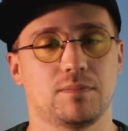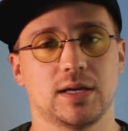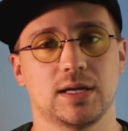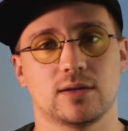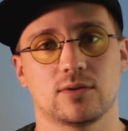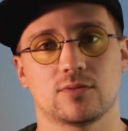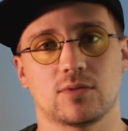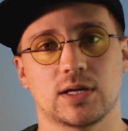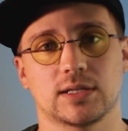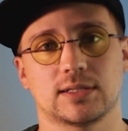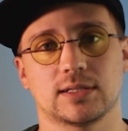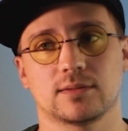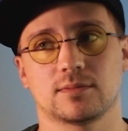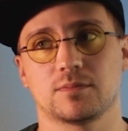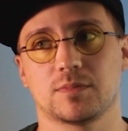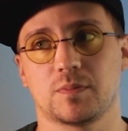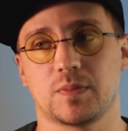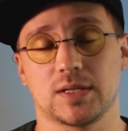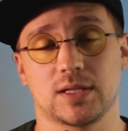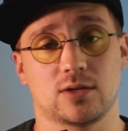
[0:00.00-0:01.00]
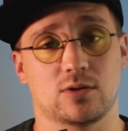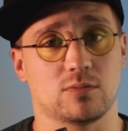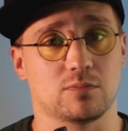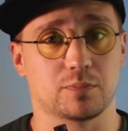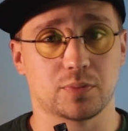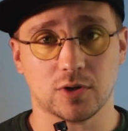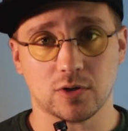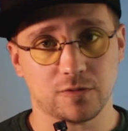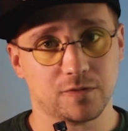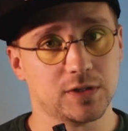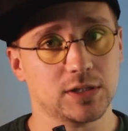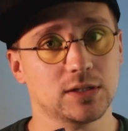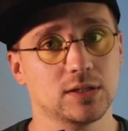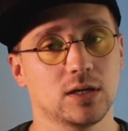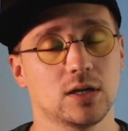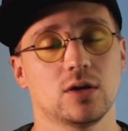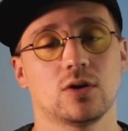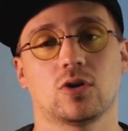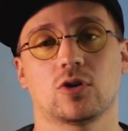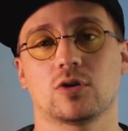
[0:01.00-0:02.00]
being rated depending on profit
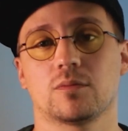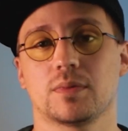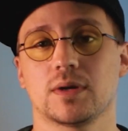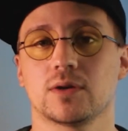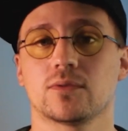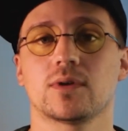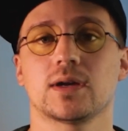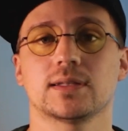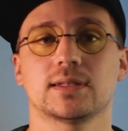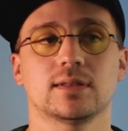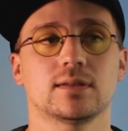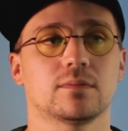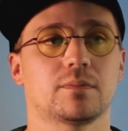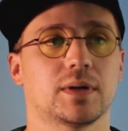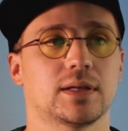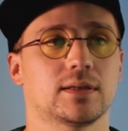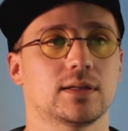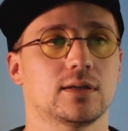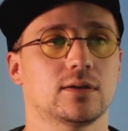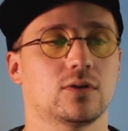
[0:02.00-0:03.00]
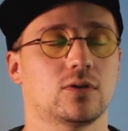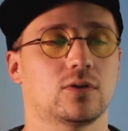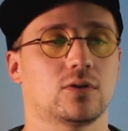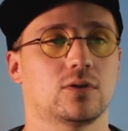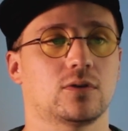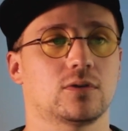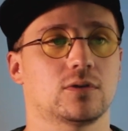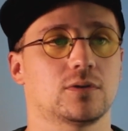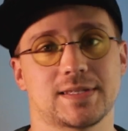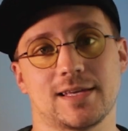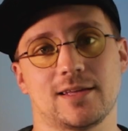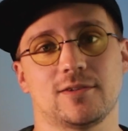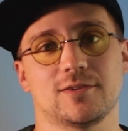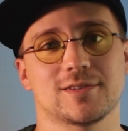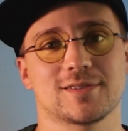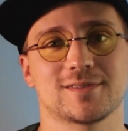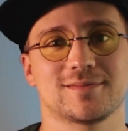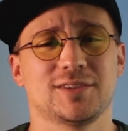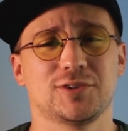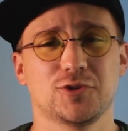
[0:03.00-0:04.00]
or being rated depending on sales.